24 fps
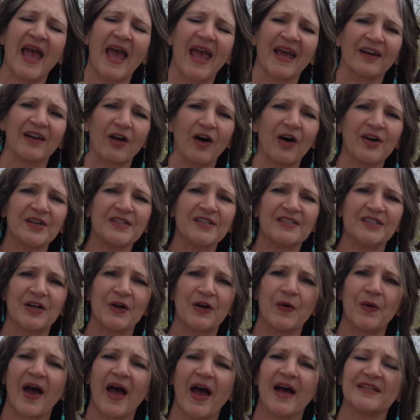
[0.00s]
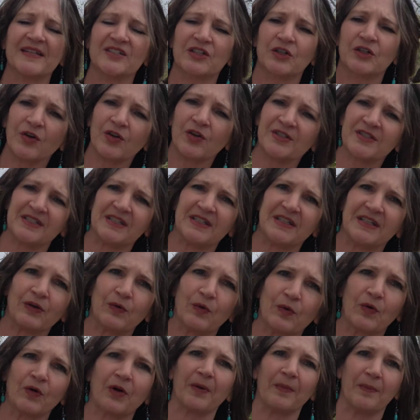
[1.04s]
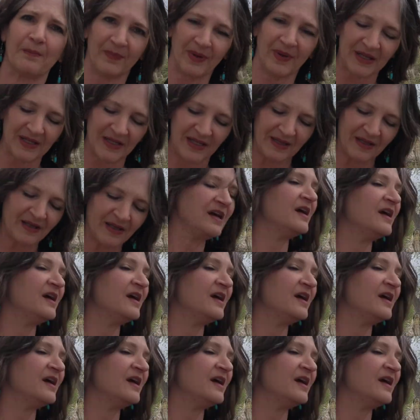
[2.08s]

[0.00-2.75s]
and also as currency or money.